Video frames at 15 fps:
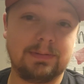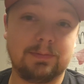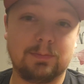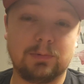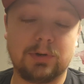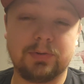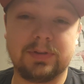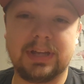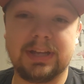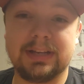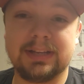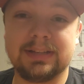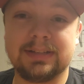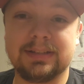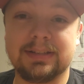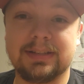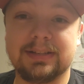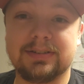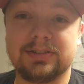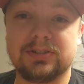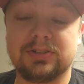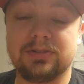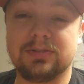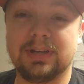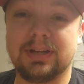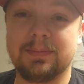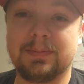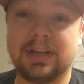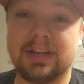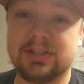rolled that into the LSU game.
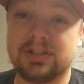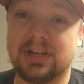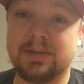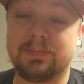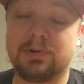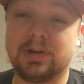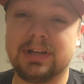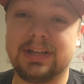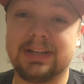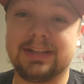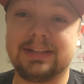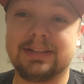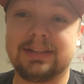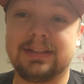KJ played,